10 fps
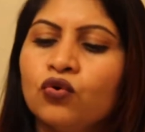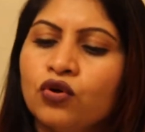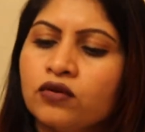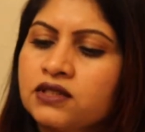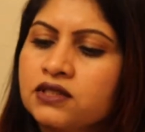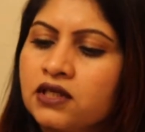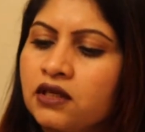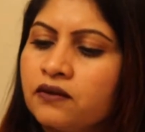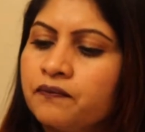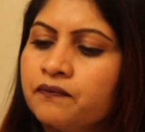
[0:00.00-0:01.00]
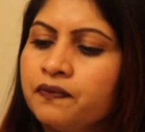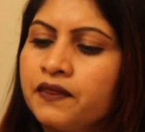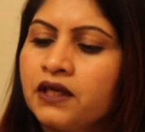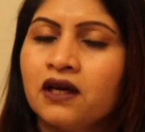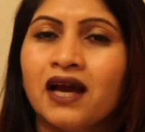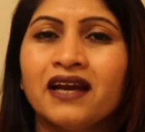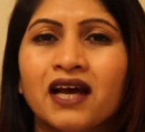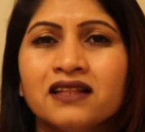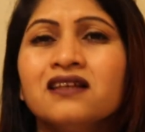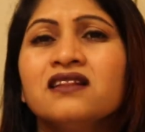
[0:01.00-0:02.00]
good on the skin and
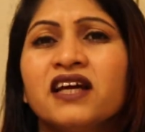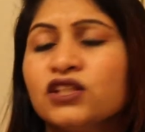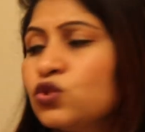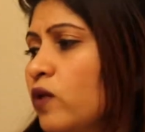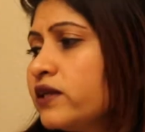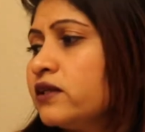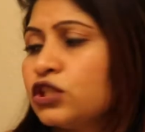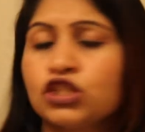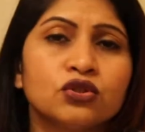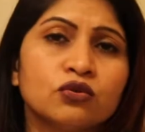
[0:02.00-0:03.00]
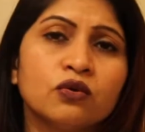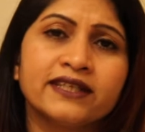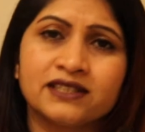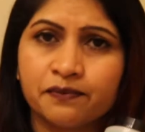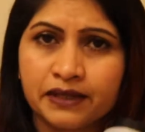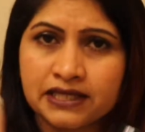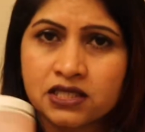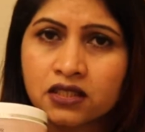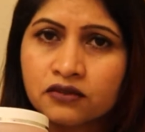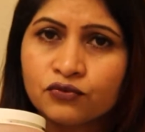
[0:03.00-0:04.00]
I think that is why they're so
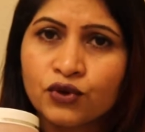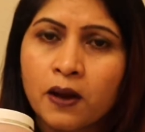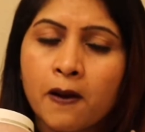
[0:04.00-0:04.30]
expensive